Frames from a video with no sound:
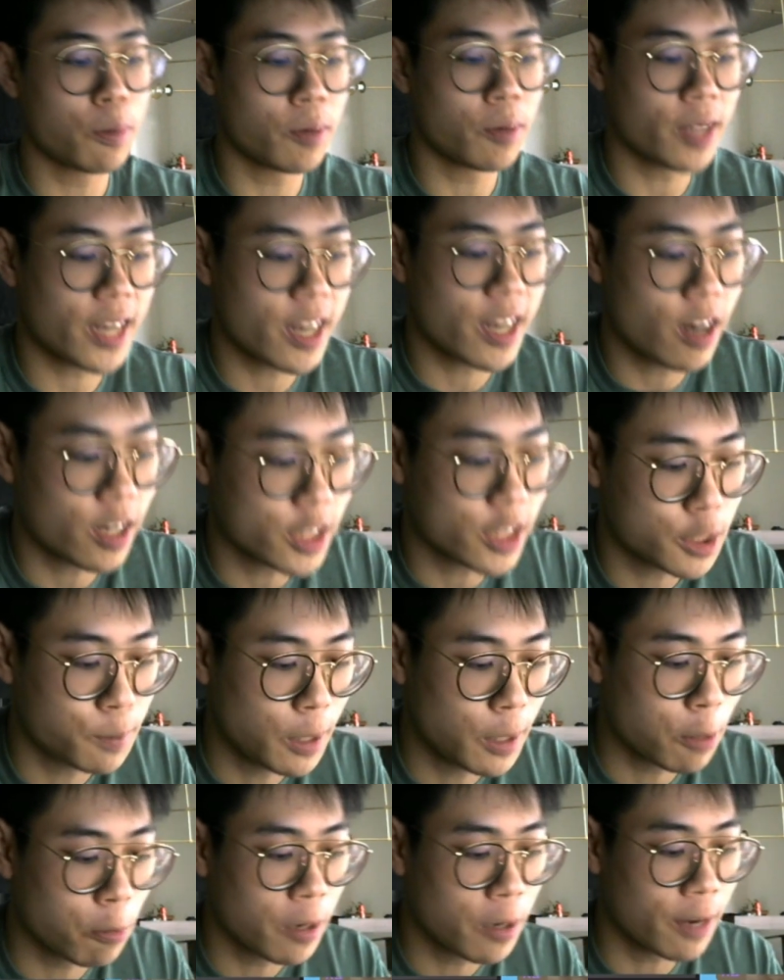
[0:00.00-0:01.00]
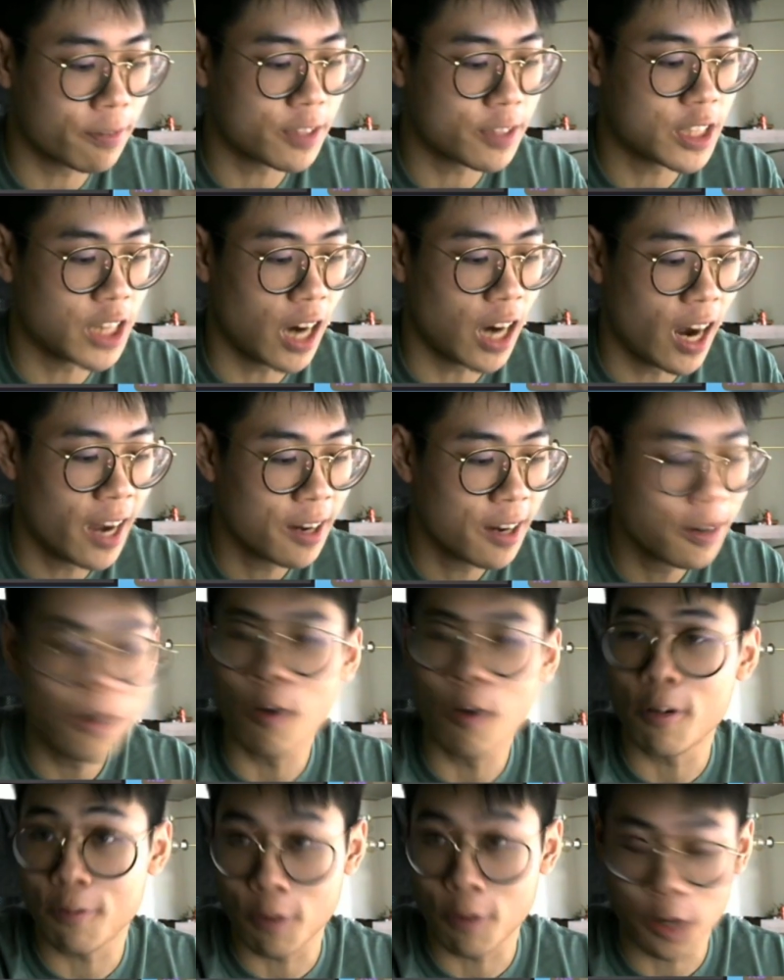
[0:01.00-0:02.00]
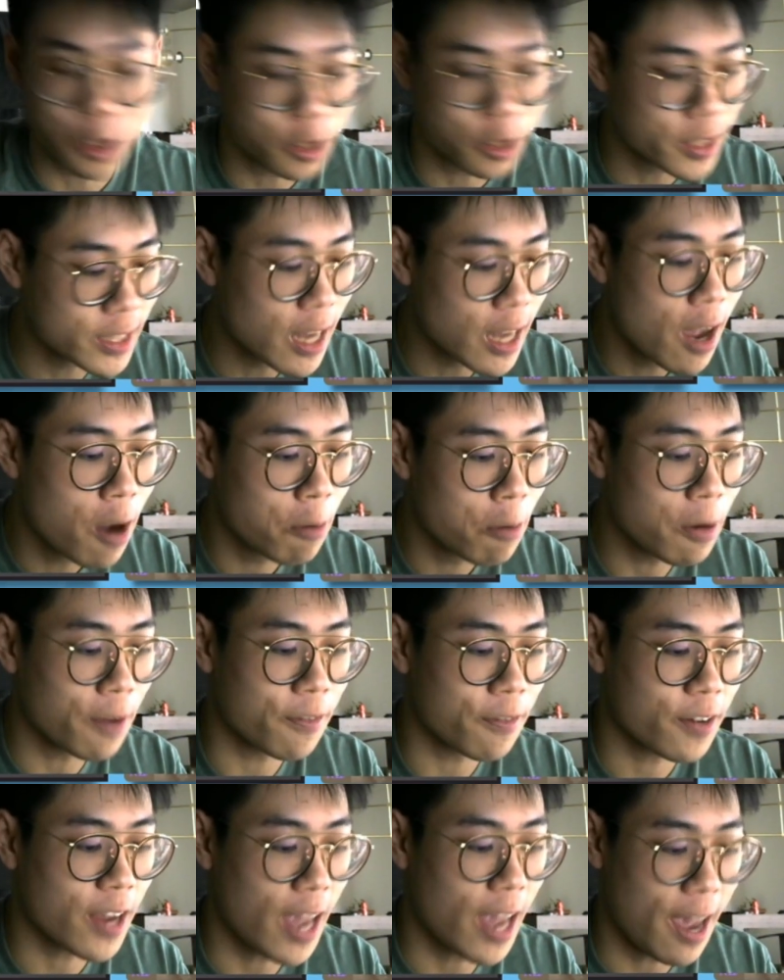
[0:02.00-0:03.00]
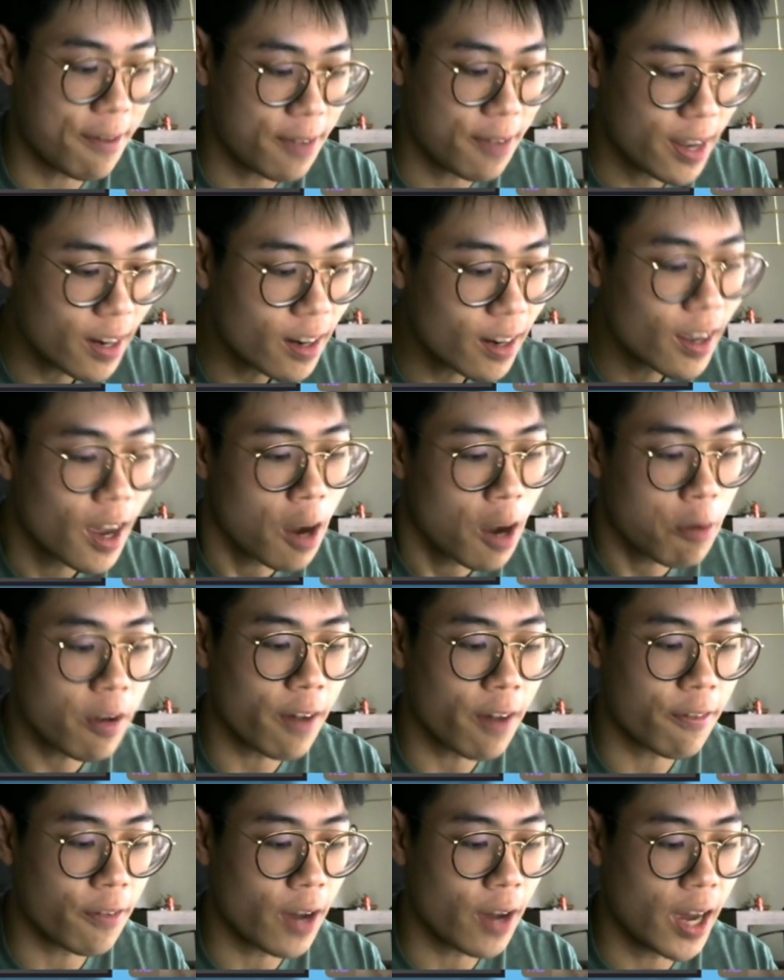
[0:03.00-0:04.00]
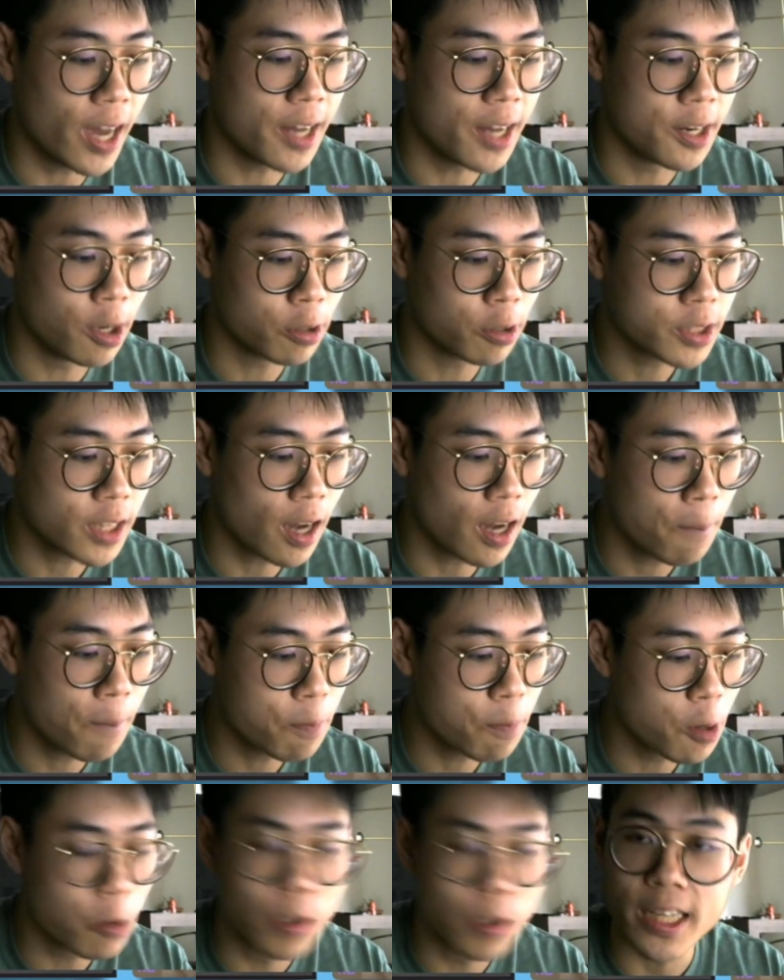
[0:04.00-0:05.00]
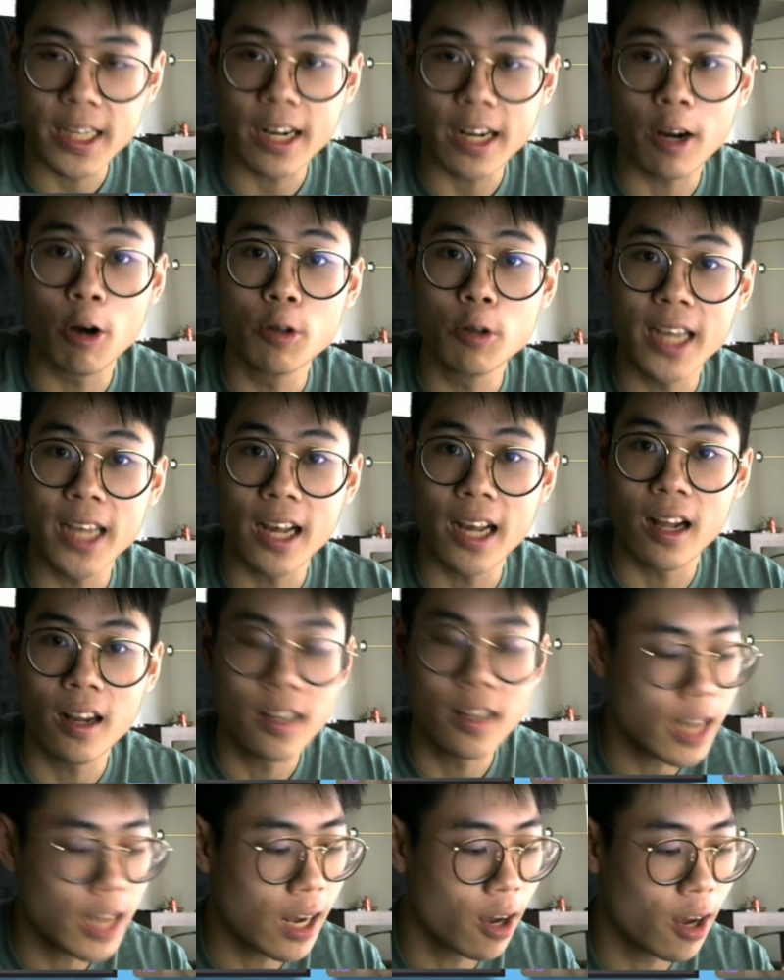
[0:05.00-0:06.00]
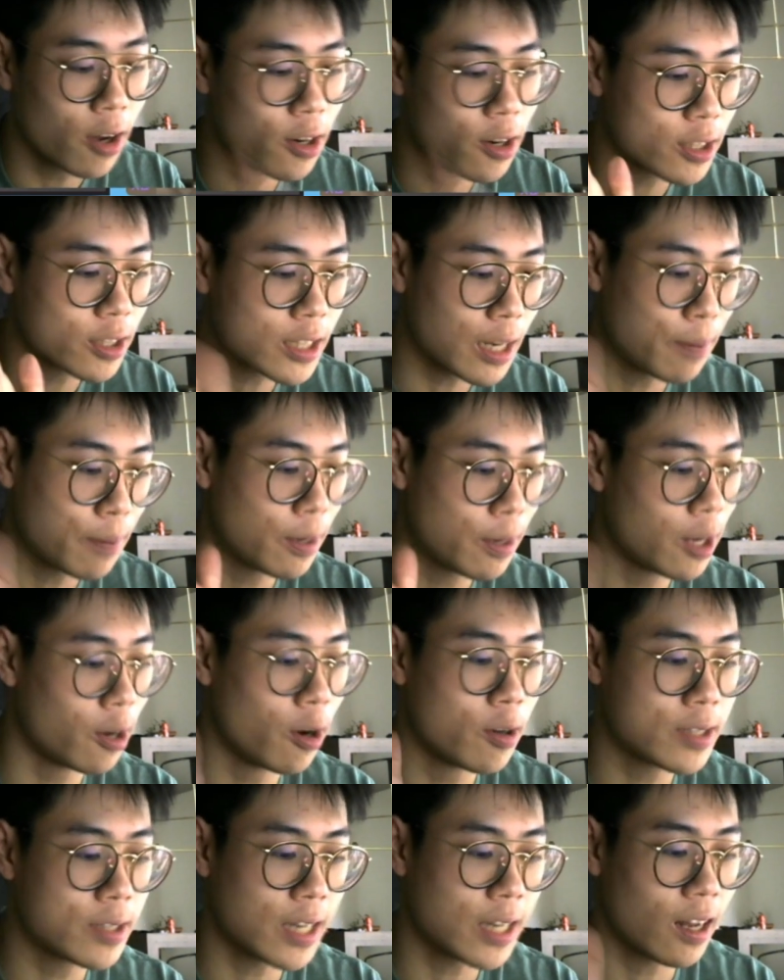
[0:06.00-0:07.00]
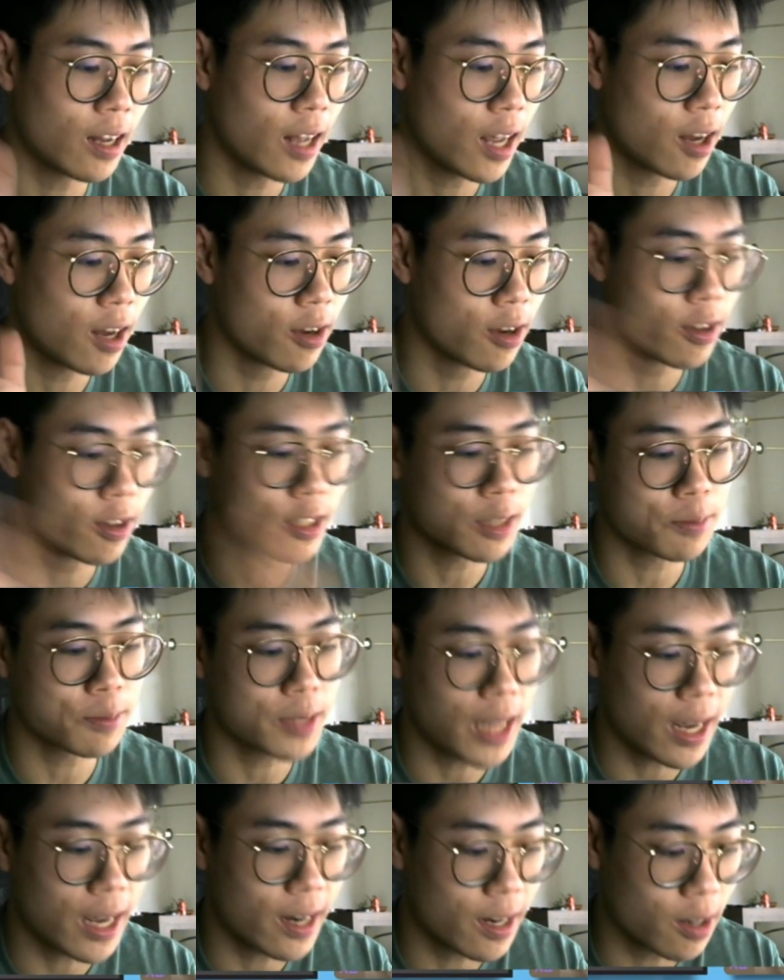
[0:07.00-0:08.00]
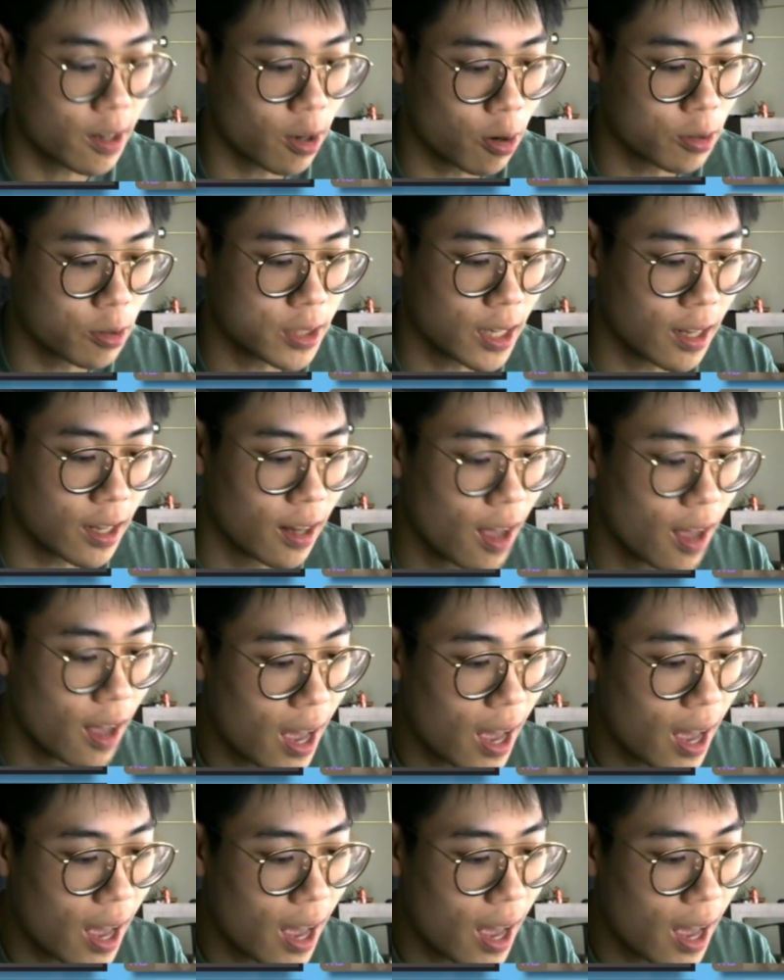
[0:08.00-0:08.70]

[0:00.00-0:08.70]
people that cannot speak. We have Chan, or Fortress, we have Kevin, we have Nosam, who is at a hotel. Hello Nosam, hello hotel, hello Nosam's dad at a hotel.